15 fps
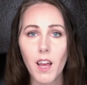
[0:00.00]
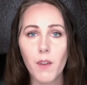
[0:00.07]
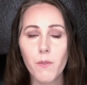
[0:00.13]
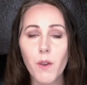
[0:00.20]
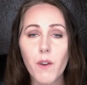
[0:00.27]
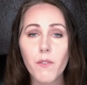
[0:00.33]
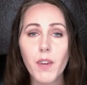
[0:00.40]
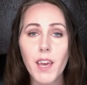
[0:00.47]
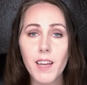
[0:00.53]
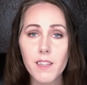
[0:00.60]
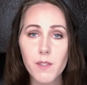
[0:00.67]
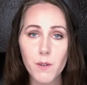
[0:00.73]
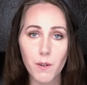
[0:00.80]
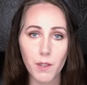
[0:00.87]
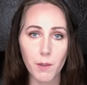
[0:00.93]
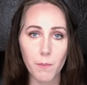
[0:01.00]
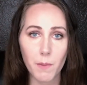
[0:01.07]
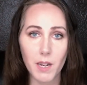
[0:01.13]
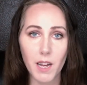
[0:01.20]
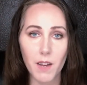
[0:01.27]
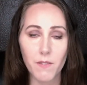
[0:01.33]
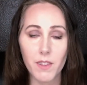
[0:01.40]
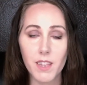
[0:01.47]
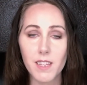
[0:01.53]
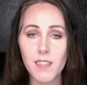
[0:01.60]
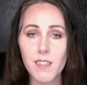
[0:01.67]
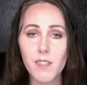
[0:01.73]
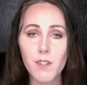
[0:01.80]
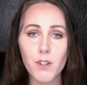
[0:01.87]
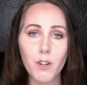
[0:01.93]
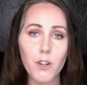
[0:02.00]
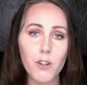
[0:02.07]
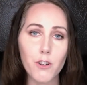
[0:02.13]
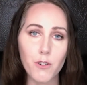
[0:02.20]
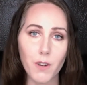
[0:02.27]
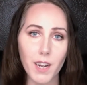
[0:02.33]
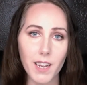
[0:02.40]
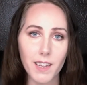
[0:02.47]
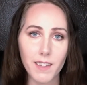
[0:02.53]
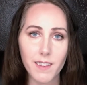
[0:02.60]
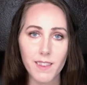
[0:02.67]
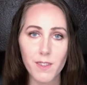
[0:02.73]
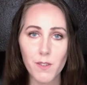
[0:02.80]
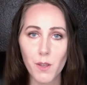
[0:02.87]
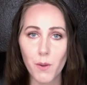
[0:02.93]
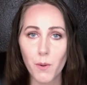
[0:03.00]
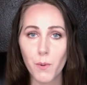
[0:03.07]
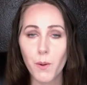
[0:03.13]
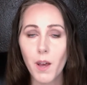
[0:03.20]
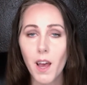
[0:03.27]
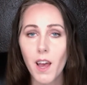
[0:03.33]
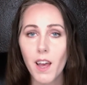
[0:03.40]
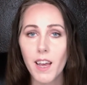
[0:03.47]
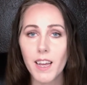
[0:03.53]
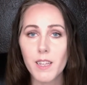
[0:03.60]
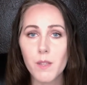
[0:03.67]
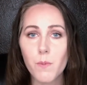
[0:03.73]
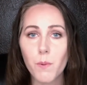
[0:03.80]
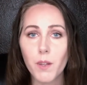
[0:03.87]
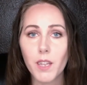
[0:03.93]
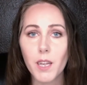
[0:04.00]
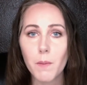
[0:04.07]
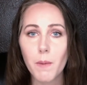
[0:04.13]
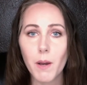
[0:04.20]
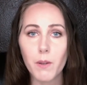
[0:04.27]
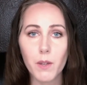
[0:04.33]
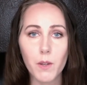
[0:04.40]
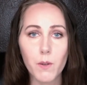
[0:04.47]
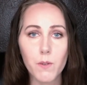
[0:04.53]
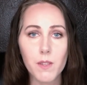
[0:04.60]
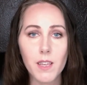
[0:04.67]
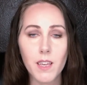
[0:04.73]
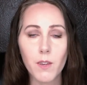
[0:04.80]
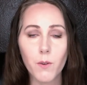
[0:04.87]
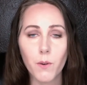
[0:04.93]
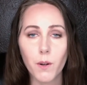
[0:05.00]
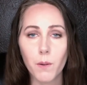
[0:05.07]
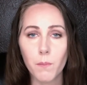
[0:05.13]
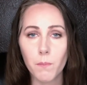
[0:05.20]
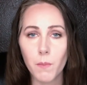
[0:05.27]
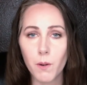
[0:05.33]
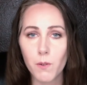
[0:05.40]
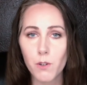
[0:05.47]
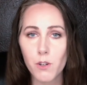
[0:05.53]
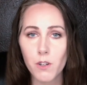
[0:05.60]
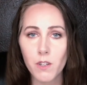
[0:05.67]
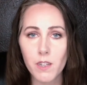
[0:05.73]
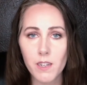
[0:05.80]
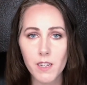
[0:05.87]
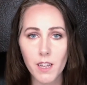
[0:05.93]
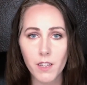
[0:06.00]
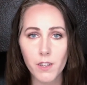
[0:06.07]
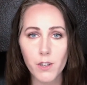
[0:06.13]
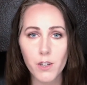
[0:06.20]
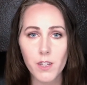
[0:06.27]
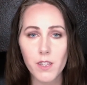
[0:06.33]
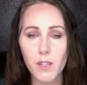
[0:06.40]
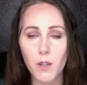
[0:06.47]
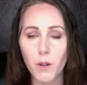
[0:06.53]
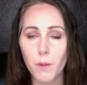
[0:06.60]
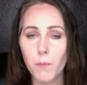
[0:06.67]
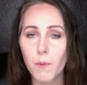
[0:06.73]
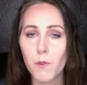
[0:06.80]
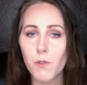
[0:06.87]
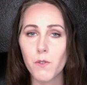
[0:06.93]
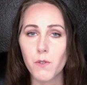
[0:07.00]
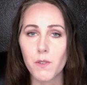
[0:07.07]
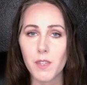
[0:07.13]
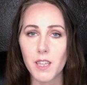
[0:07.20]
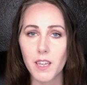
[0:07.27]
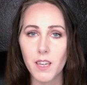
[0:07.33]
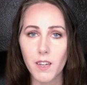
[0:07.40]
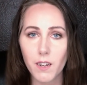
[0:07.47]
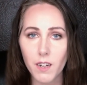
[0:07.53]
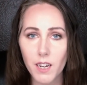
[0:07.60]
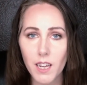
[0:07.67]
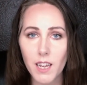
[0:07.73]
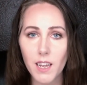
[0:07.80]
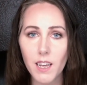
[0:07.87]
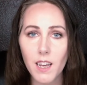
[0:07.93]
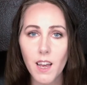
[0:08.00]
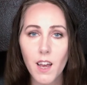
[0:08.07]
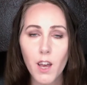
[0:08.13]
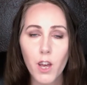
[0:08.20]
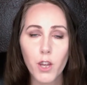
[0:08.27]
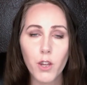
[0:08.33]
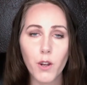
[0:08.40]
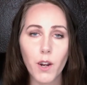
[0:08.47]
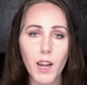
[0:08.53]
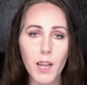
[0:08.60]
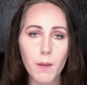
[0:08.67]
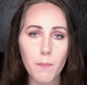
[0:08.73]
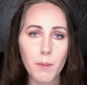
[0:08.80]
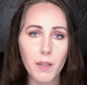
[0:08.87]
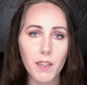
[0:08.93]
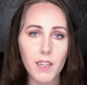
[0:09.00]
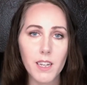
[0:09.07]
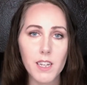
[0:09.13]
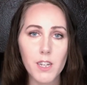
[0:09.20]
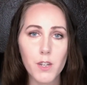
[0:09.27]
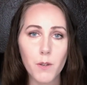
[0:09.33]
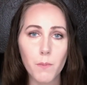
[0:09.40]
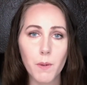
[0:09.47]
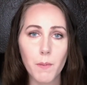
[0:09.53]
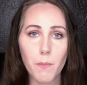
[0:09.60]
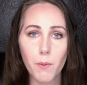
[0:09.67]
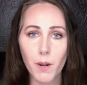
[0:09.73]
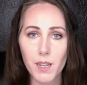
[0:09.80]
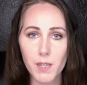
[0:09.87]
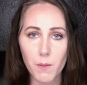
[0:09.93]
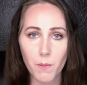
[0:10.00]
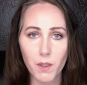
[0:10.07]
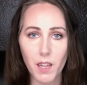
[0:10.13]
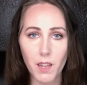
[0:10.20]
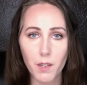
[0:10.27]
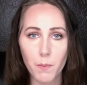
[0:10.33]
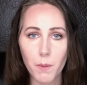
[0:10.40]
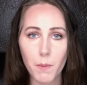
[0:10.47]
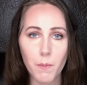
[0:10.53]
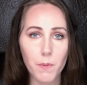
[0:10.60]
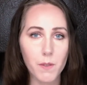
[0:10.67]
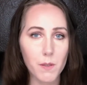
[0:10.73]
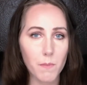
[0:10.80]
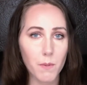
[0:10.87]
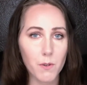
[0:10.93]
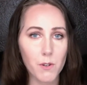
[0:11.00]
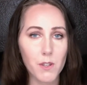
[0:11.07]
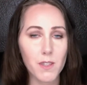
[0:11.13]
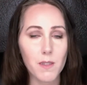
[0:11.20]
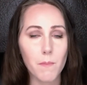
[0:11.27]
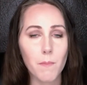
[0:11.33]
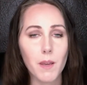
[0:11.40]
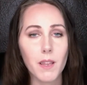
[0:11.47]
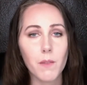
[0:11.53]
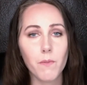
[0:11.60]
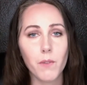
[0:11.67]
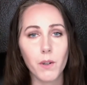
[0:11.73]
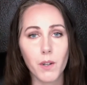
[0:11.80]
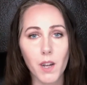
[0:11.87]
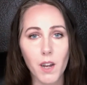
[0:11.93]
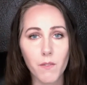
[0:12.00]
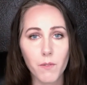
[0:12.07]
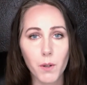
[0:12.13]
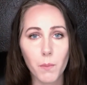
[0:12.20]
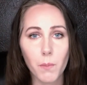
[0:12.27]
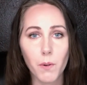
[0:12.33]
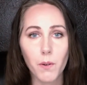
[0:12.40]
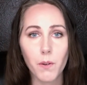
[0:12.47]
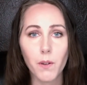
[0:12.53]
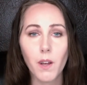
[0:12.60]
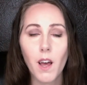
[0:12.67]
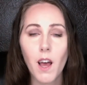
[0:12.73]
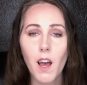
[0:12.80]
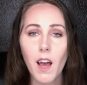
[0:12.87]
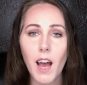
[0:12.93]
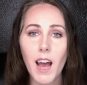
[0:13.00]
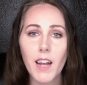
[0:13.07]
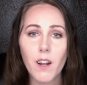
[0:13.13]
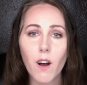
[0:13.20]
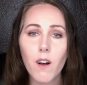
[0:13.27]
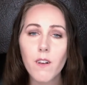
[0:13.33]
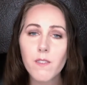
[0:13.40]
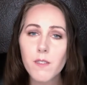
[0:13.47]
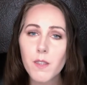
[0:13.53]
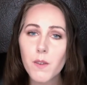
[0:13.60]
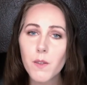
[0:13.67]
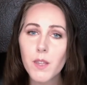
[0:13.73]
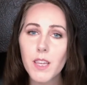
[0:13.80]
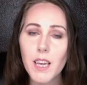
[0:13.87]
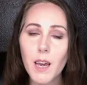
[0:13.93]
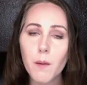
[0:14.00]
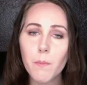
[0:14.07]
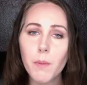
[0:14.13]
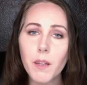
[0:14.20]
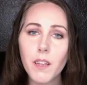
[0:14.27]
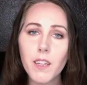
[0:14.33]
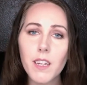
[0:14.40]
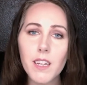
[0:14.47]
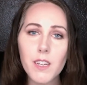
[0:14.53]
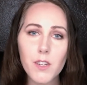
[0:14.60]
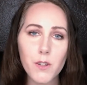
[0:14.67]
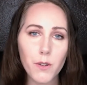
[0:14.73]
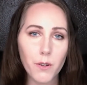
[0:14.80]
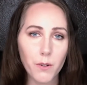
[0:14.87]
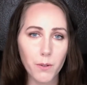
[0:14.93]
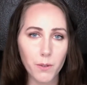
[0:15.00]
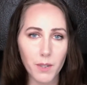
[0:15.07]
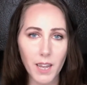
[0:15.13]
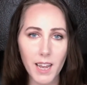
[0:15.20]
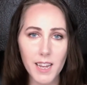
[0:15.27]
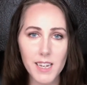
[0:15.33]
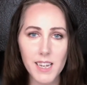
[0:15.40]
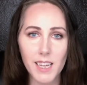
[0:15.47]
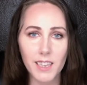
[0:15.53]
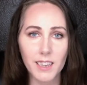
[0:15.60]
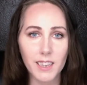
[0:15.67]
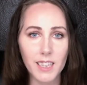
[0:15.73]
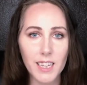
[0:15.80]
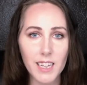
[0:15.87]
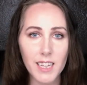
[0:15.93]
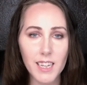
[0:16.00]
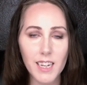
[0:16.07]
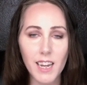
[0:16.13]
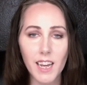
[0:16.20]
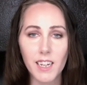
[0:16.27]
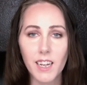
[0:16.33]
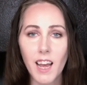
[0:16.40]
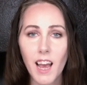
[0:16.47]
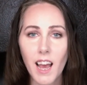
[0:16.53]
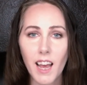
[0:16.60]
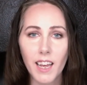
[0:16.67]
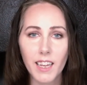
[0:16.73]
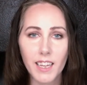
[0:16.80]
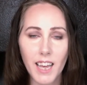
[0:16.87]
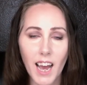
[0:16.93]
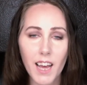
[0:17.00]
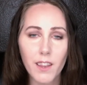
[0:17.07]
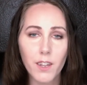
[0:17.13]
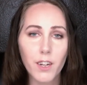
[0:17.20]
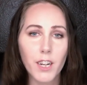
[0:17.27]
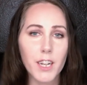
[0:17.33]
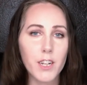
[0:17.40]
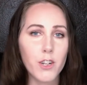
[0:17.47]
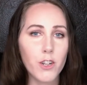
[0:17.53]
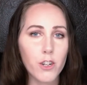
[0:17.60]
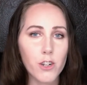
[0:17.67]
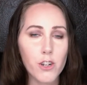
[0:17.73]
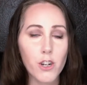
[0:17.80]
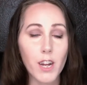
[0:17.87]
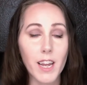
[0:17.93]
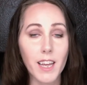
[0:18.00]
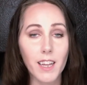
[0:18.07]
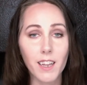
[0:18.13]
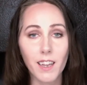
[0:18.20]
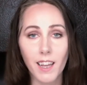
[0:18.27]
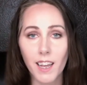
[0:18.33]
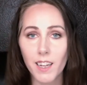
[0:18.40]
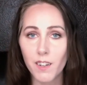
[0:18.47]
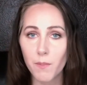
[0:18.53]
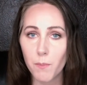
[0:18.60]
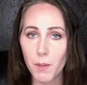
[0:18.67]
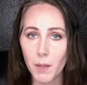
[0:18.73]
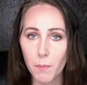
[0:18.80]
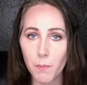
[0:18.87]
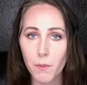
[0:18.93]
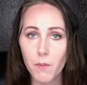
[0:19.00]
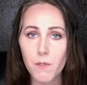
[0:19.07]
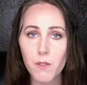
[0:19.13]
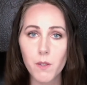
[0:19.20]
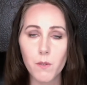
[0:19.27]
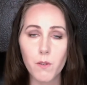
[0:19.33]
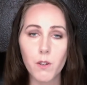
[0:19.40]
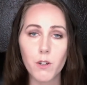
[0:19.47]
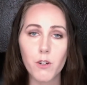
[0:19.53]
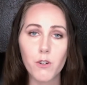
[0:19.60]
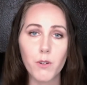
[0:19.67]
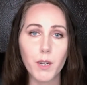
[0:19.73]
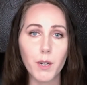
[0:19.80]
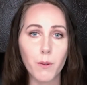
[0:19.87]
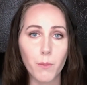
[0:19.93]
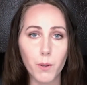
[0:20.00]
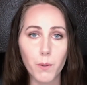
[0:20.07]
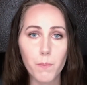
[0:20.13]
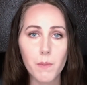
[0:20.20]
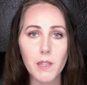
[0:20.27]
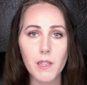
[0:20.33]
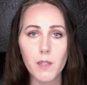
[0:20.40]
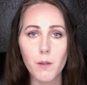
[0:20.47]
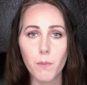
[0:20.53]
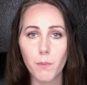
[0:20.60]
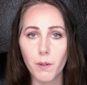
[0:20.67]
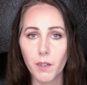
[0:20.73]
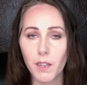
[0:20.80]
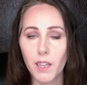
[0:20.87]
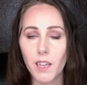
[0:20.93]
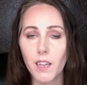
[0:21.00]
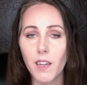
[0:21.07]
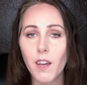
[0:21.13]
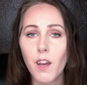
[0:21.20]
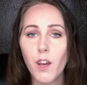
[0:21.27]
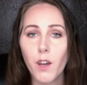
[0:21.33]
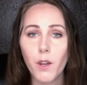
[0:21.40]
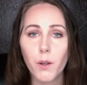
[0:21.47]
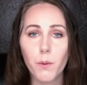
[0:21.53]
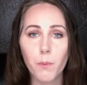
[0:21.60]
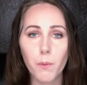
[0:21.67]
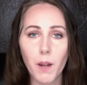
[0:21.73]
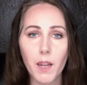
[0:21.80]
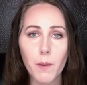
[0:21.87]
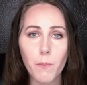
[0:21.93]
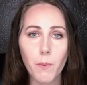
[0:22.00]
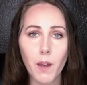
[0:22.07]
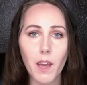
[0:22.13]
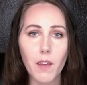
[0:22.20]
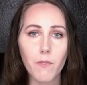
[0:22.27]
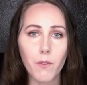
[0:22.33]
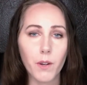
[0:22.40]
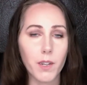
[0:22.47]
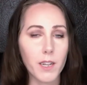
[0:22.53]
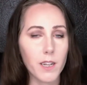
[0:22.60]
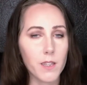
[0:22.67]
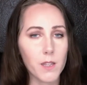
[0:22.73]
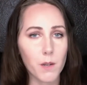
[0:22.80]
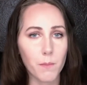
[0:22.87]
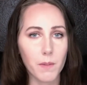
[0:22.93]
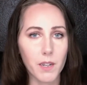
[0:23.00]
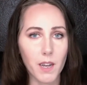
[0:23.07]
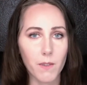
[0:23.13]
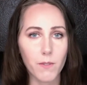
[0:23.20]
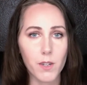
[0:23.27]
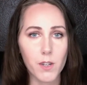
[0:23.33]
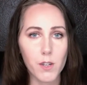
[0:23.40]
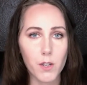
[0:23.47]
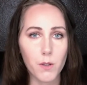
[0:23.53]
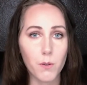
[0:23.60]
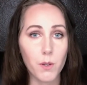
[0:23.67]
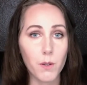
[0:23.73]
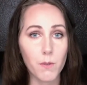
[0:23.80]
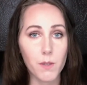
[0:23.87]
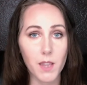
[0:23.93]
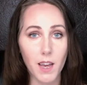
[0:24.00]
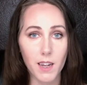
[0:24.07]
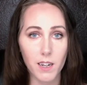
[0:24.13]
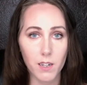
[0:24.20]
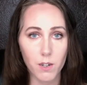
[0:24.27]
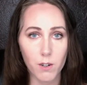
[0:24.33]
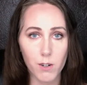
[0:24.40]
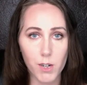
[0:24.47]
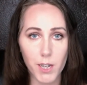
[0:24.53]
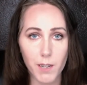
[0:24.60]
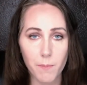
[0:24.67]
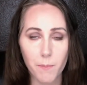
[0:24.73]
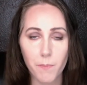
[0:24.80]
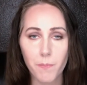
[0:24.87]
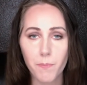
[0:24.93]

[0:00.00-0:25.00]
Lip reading: If you have Cancer on the midheaven, this is nurturing. So it's really about using your emotional intelligence, your emotional security, your ability to be present with other people's emotions and make them feel comfortable, and also the ability to create and lead and gather and nurture a clan of people. So nurturing groups is a really great way for Cancer midheaven to use that energy.